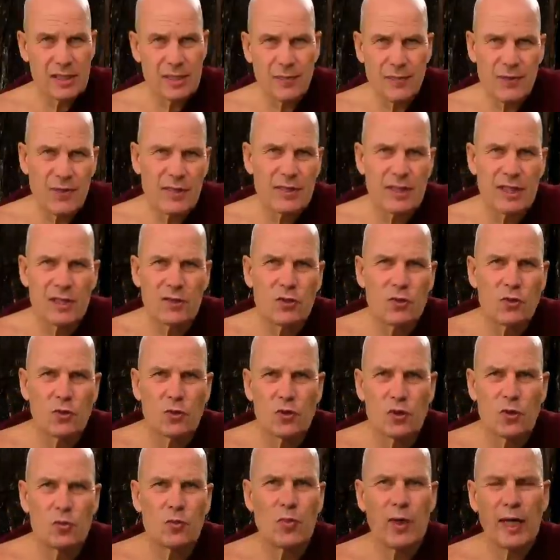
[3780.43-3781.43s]
something that you
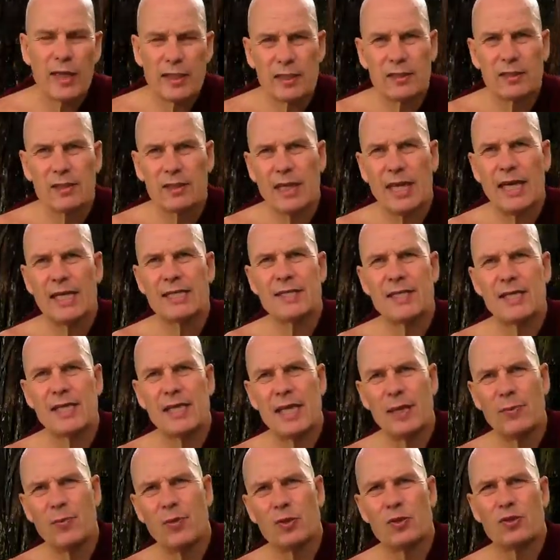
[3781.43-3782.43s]
should practice as a
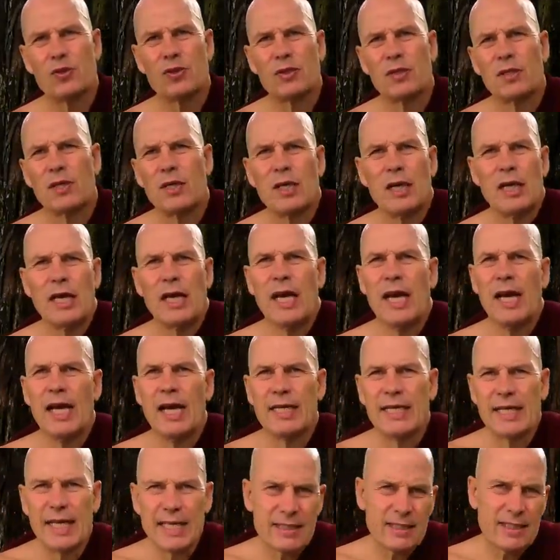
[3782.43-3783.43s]
layperson?
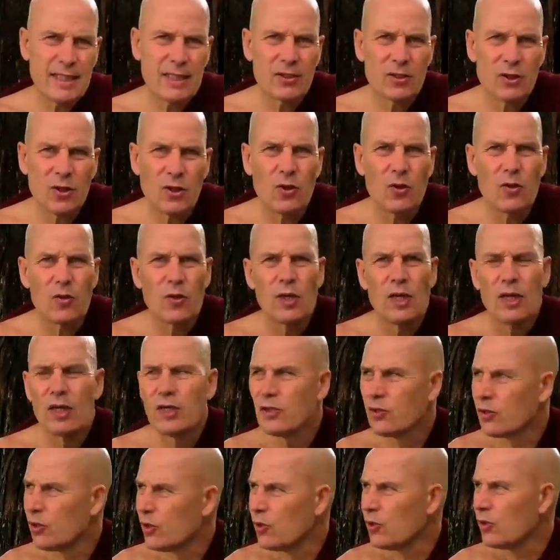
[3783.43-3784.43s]
Yes and no.
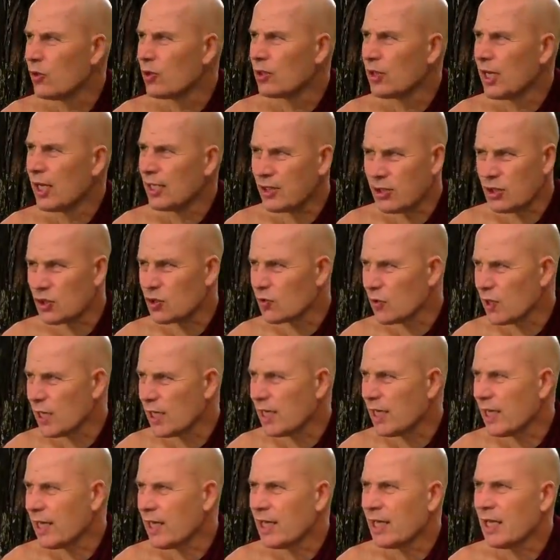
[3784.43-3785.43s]
No, not
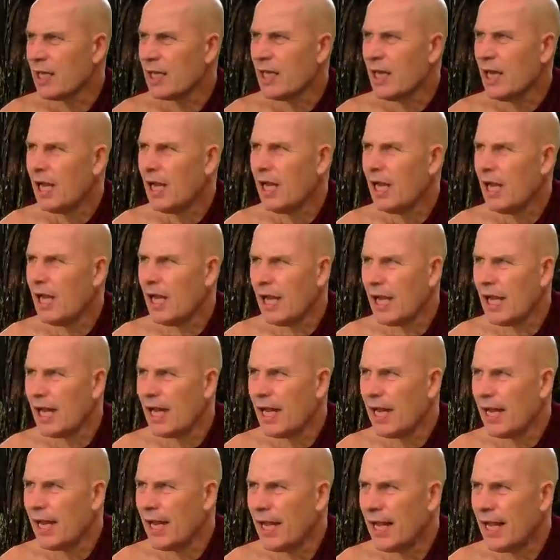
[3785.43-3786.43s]
strictly.
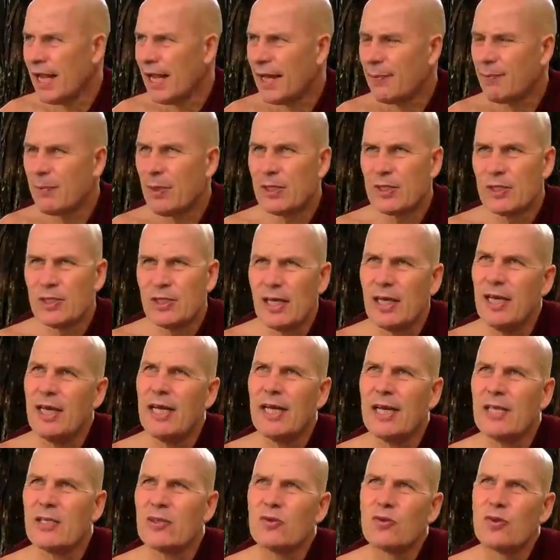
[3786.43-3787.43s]
But
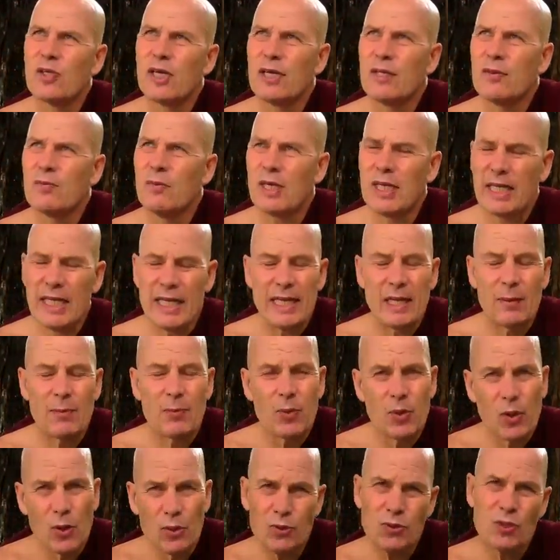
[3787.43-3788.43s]
one can
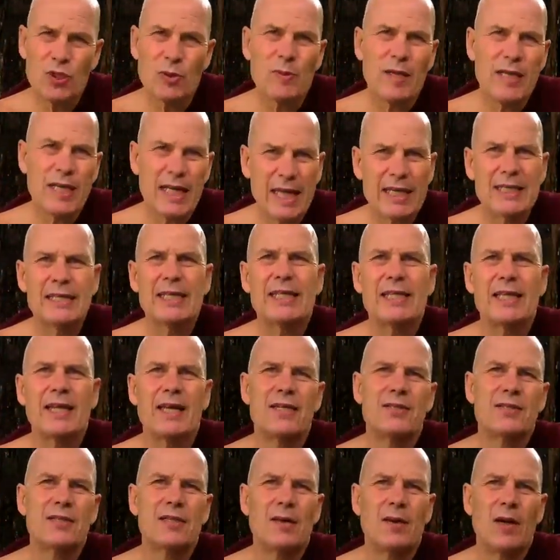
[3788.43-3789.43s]
approach them, and I did
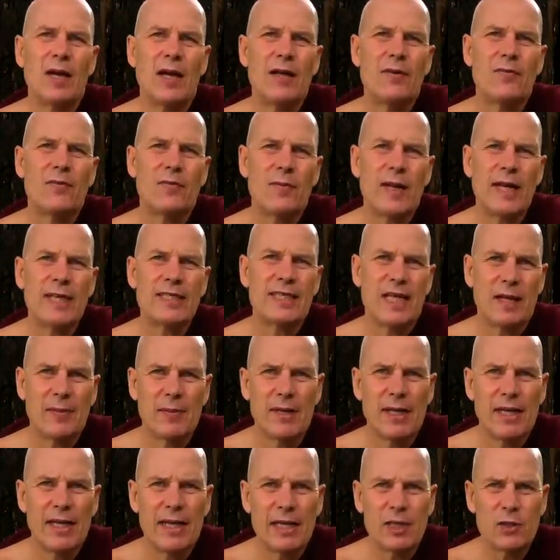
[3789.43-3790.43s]
as my
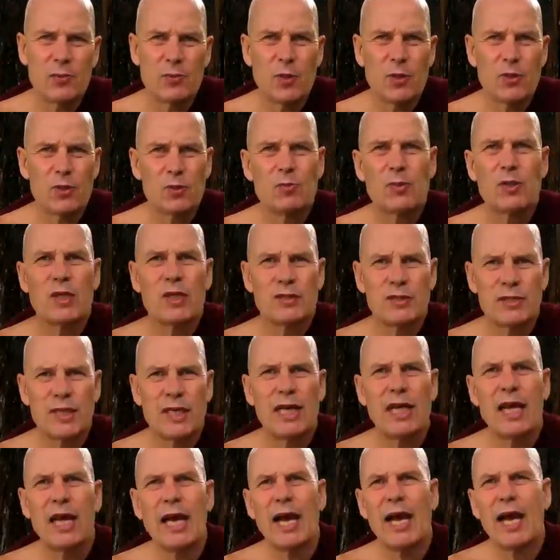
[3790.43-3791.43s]
time as a layperson, because
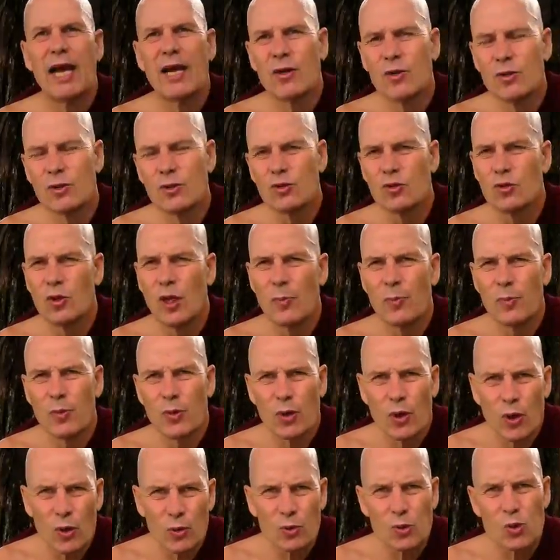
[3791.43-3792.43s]
they are good to
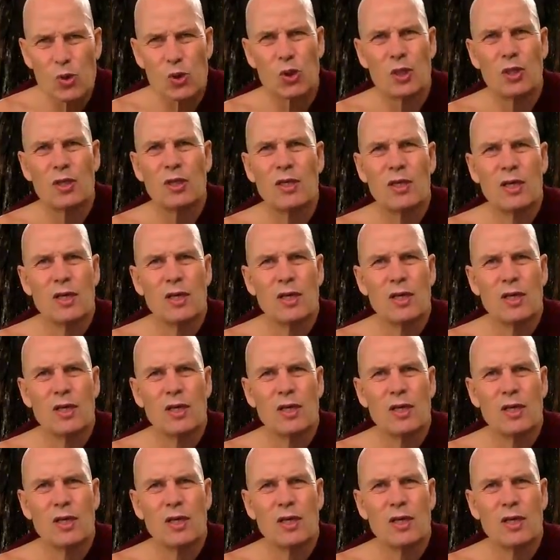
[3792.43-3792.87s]
approach